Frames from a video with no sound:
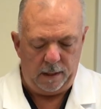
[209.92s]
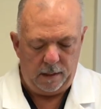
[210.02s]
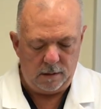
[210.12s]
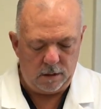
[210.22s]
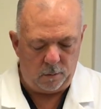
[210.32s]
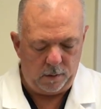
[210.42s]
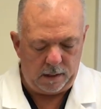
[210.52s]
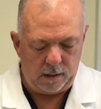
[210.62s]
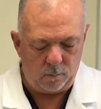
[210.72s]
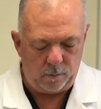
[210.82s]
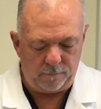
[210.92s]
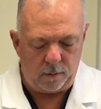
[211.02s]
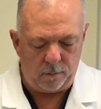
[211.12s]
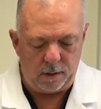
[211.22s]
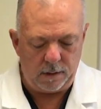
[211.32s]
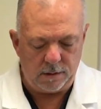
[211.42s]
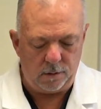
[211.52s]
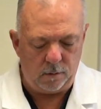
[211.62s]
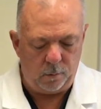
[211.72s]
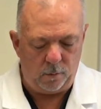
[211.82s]
And so again, we've loaded a
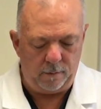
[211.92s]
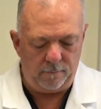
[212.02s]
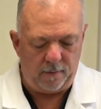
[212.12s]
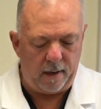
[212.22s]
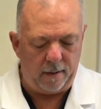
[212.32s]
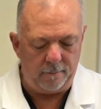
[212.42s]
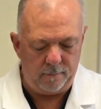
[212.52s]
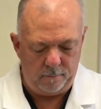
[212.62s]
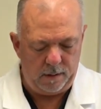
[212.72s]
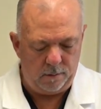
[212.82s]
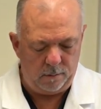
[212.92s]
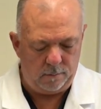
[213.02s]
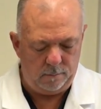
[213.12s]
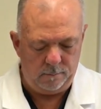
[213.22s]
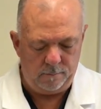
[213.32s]
0.5 mil